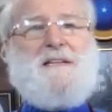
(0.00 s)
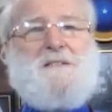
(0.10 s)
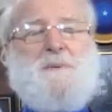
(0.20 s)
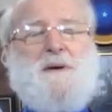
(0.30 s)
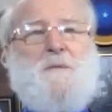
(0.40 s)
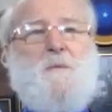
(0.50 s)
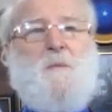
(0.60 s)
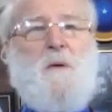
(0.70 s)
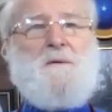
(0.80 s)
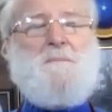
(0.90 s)
had spent
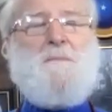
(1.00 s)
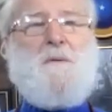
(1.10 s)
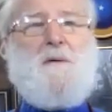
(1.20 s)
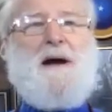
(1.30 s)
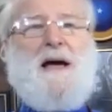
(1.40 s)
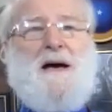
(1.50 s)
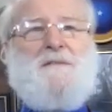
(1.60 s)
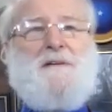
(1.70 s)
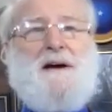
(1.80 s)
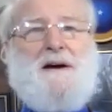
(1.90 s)
one more
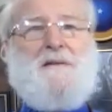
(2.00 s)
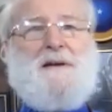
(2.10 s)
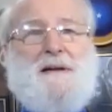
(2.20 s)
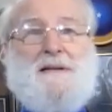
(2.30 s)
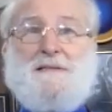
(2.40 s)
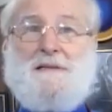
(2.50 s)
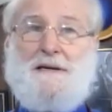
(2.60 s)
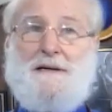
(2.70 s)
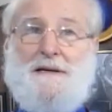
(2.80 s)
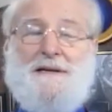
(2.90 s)
half an hour in
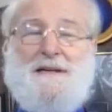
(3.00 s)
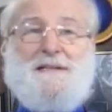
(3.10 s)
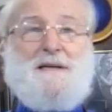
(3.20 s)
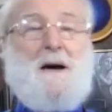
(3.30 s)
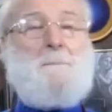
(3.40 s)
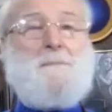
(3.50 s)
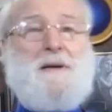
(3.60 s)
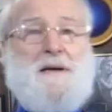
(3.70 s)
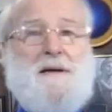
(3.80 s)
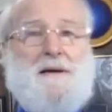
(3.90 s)
his
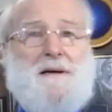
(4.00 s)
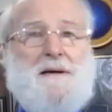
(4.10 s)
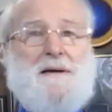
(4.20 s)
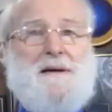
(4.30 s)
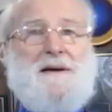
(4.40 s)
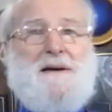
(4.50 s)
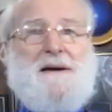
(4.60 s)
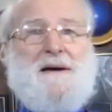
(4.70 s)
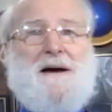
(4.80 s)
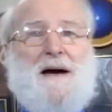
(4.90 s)
company,
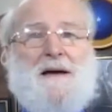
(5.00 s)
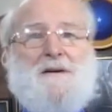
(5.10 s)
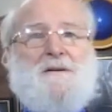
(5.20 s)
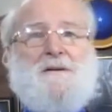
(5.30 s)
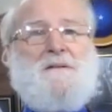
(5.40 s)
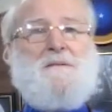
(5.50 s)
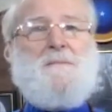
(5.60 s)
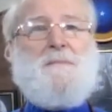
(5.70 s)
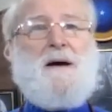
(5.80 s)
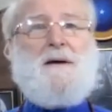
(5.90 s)
I
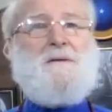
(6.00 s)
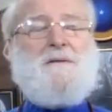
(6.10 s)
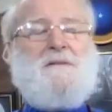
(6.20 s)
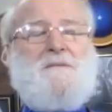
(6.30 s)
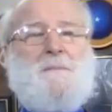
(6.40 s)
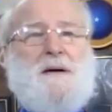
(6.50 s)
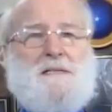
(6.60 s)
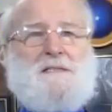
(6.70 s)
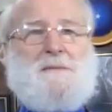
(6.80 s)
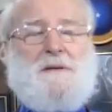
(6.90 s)
couldn't have
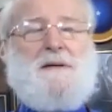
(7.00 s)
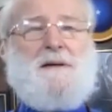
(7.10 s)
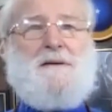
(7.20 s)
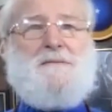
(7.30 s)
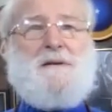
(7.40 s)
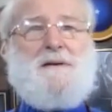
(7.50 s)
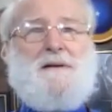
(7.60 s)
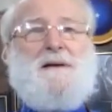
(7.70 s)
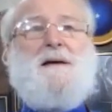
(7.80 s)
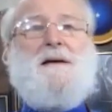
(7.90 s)
possibly left
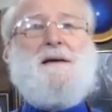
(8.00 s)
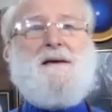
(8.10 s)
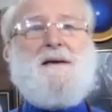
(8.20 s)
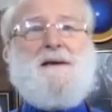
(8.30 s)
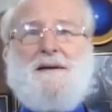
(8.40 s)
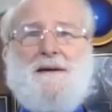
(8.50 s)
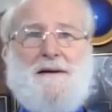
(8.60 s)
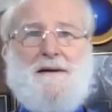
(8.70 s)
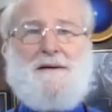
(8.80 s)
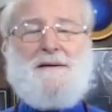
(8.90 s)

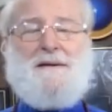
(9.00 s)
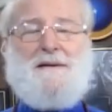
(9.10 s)
India.